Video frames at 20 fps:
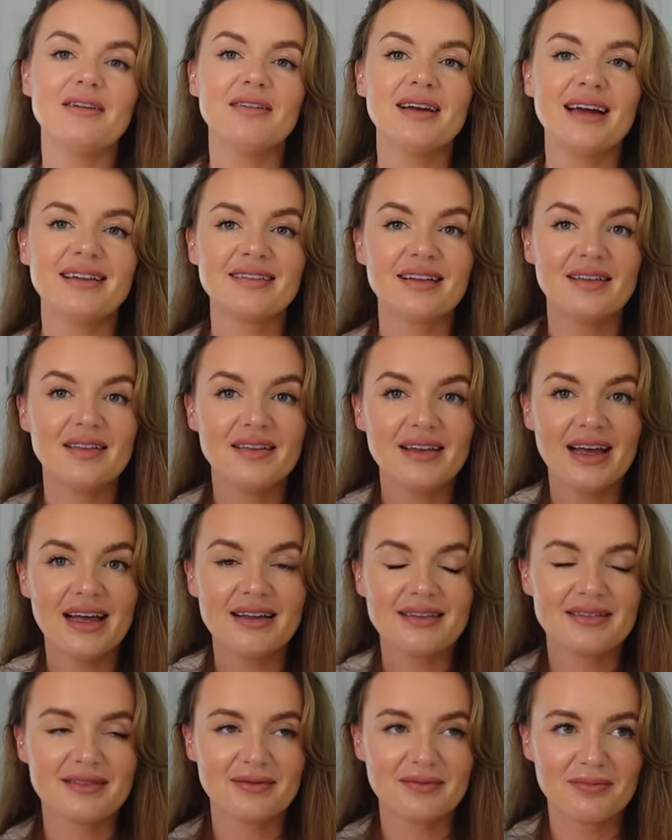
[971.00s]
it's, a,
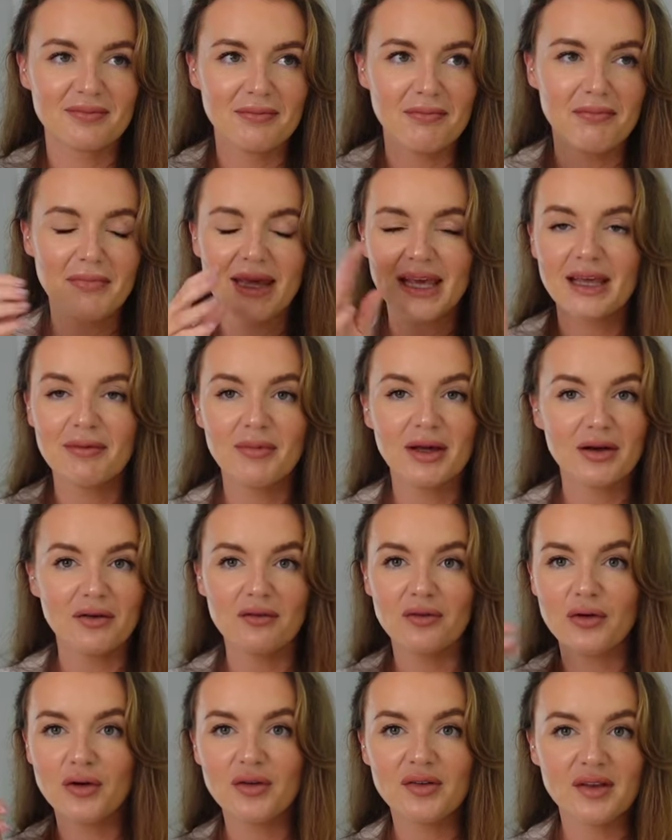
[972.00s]
it's making me
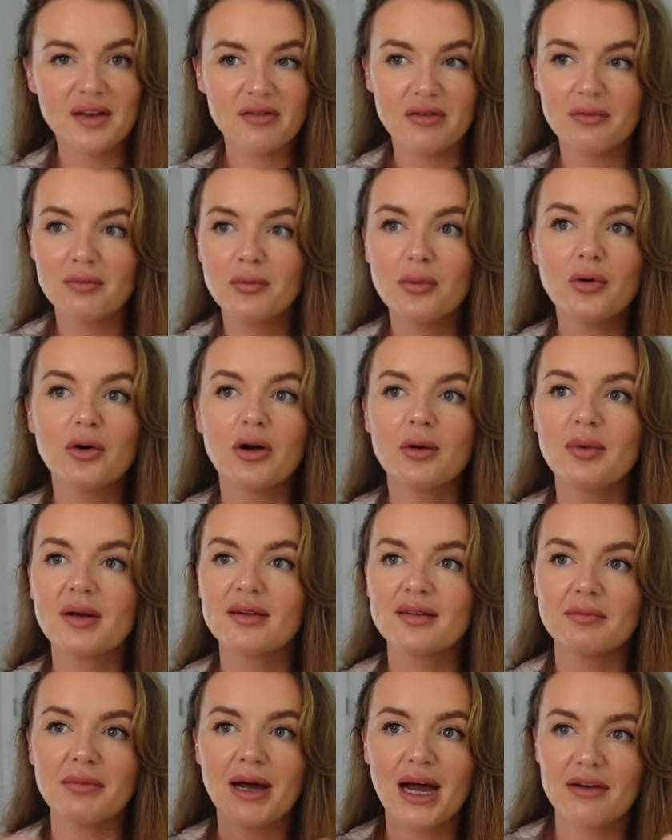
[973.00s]
confused even more
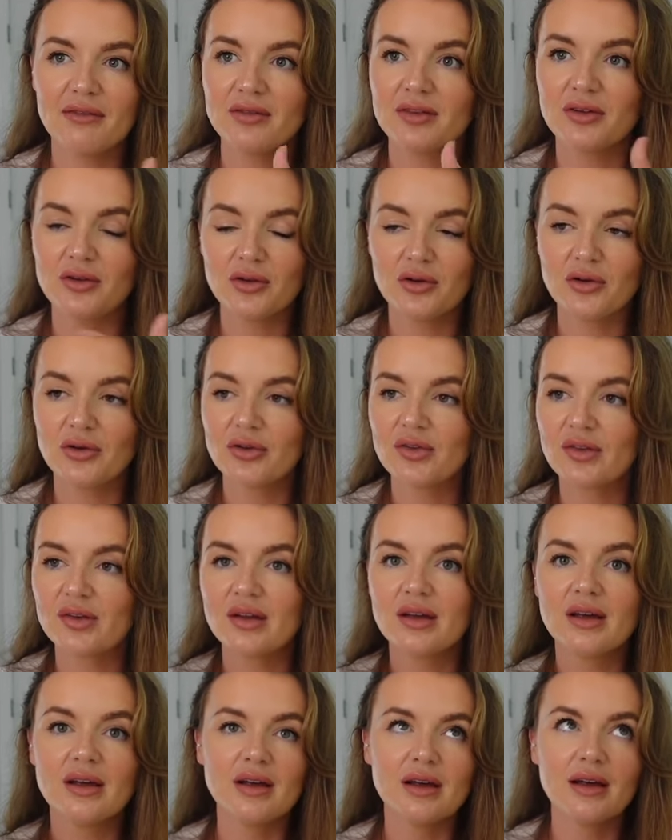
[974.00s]
because I'm having to
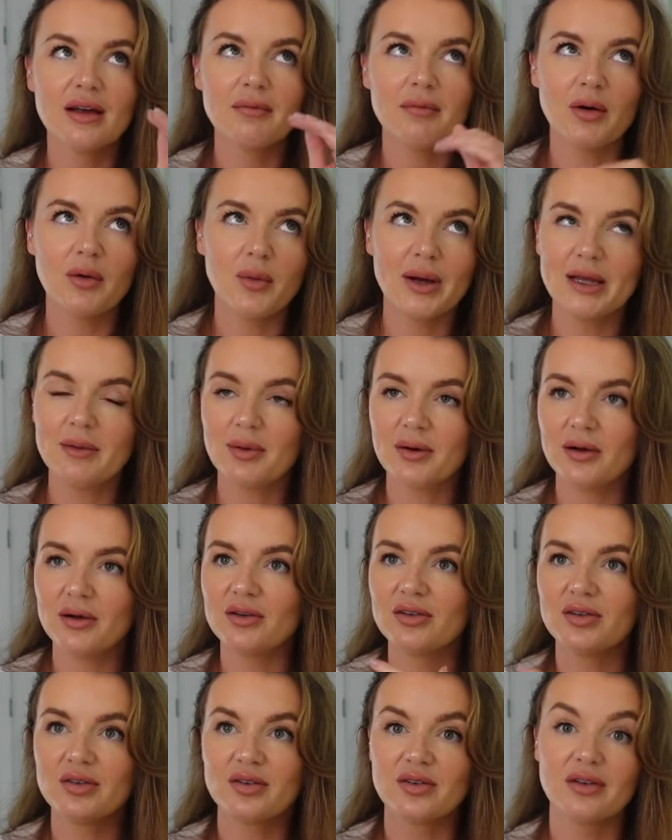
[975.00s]
use my
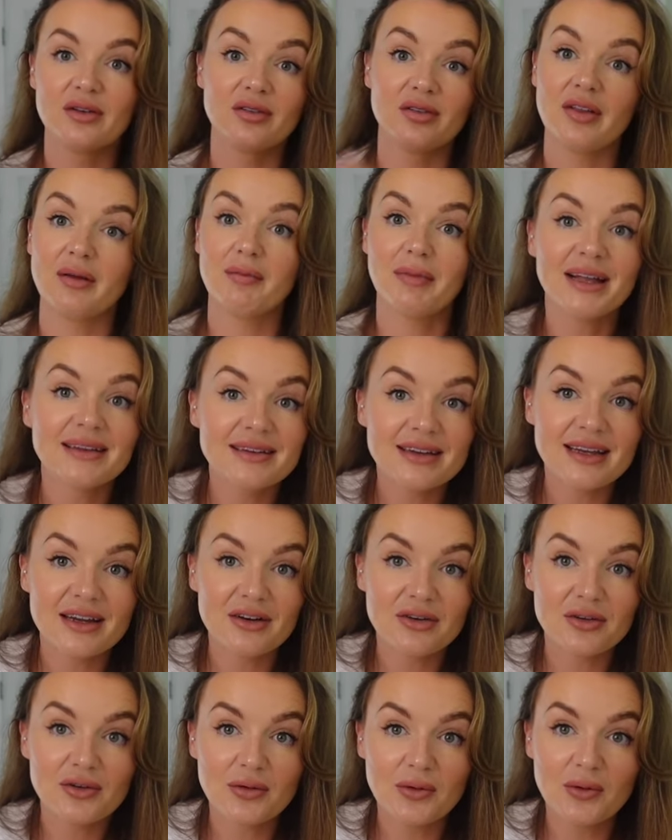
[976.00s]
wipers. So my
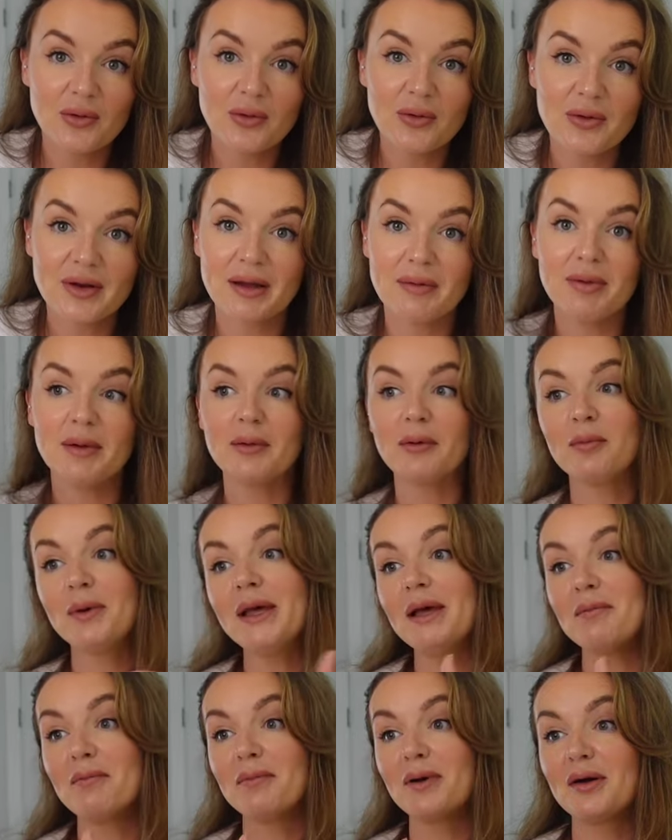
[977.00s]
indicators go and then people
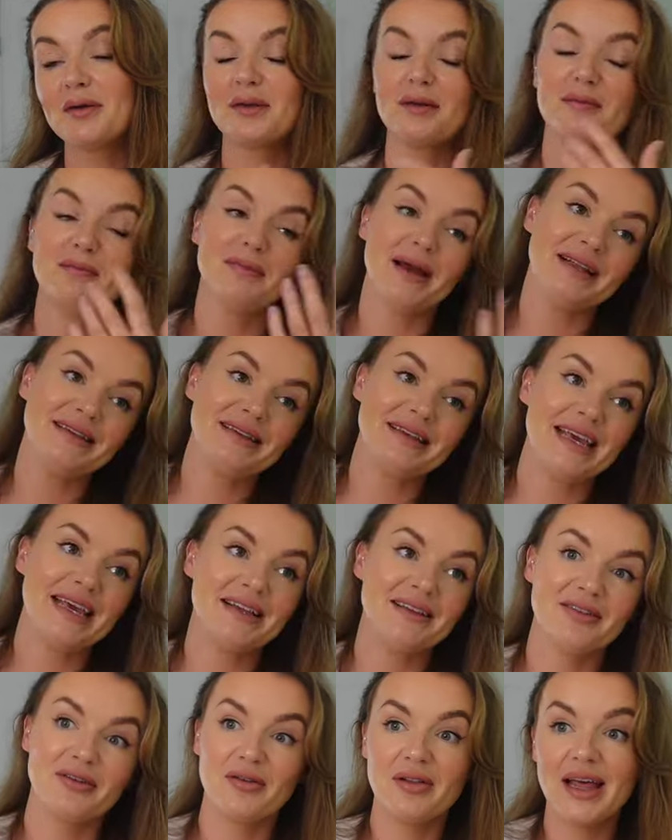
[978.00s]
peep because I'm
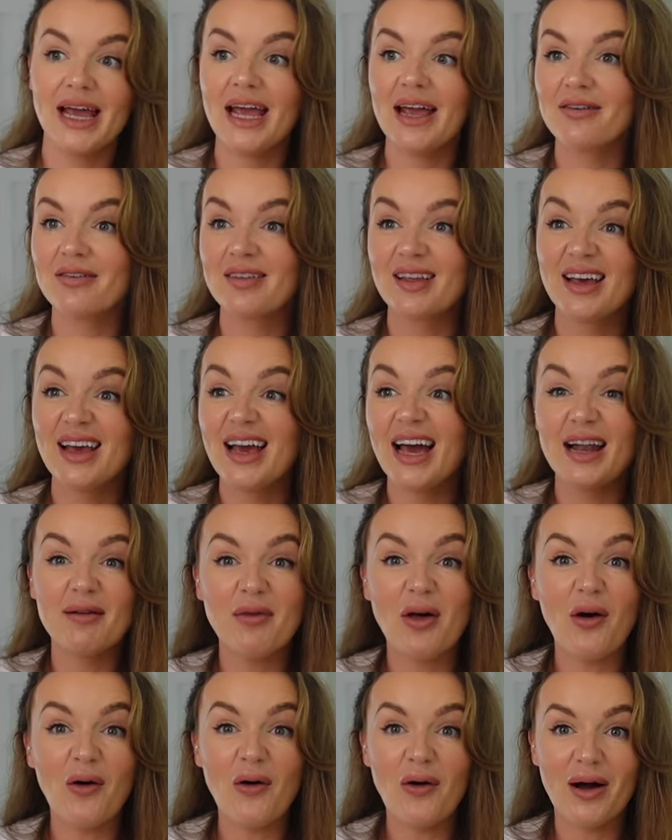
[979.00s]
indicating to the left. I'm
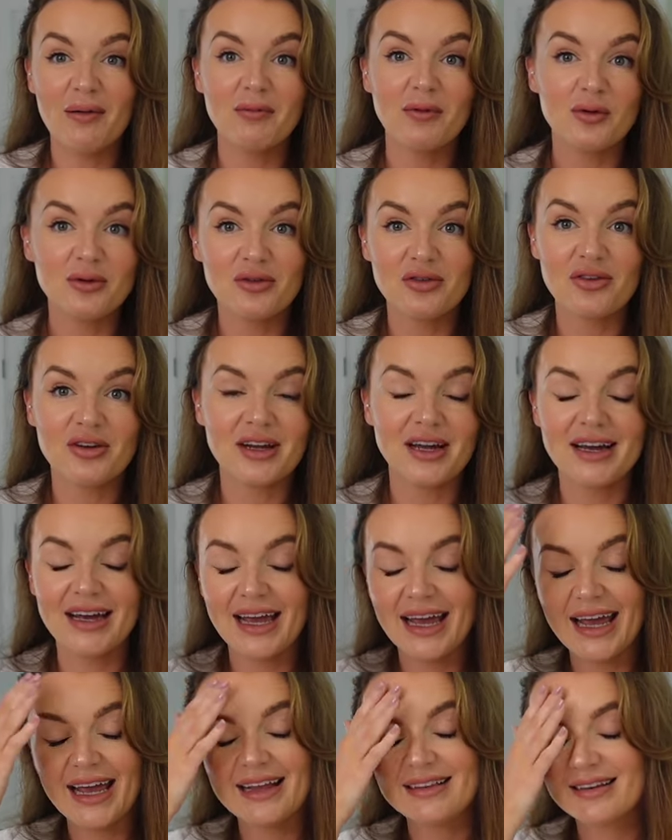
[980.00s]
not, I'm going straight
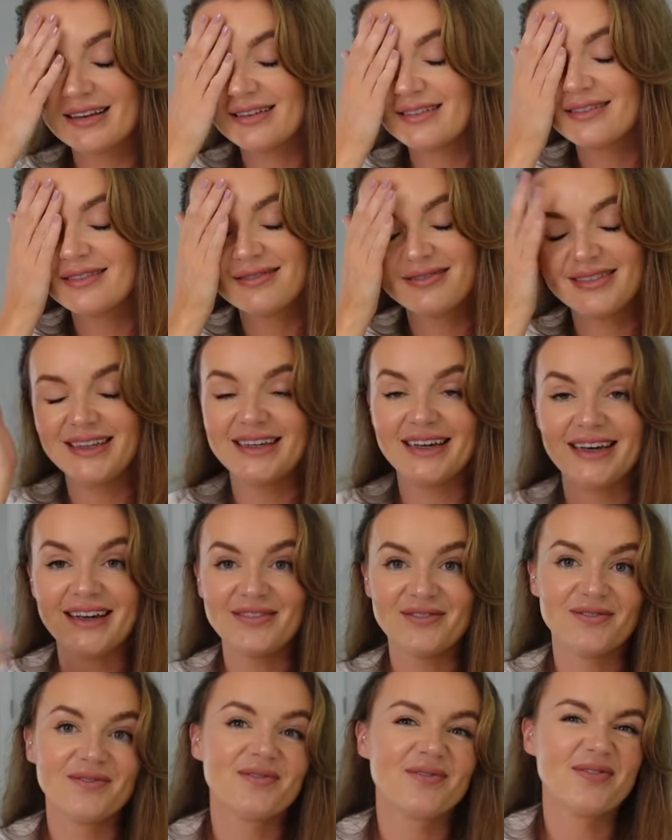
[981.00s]
ahead and yeah,
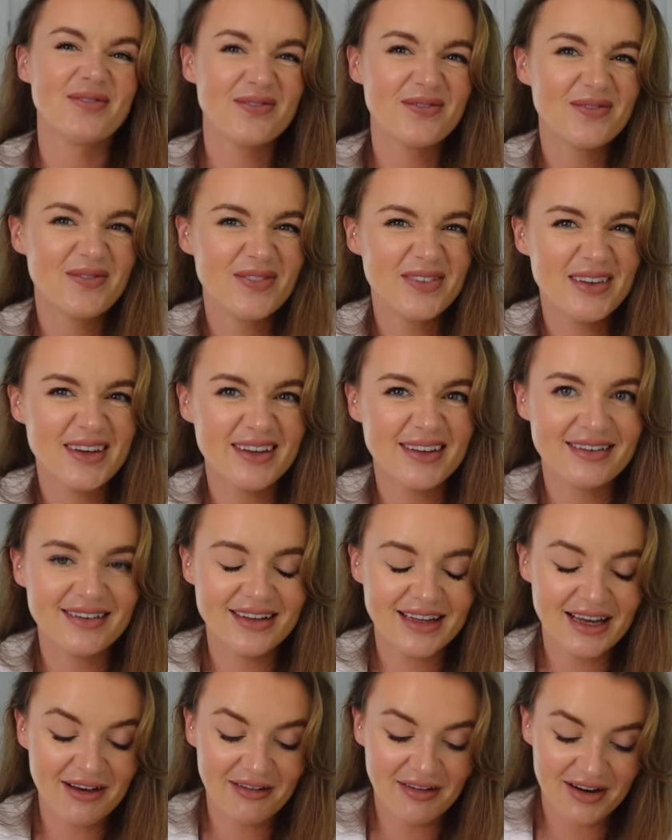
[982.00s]
you can
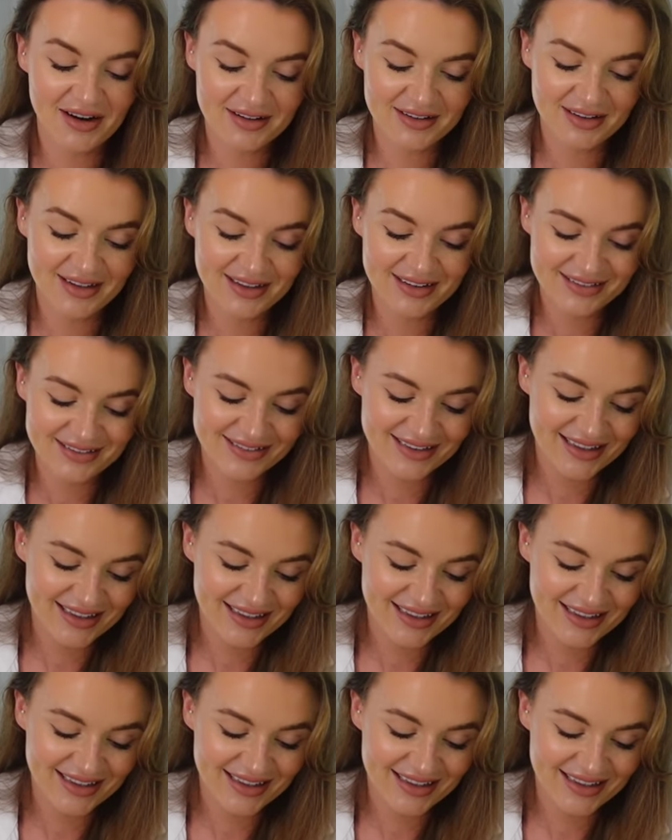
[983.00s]
see how hard it is.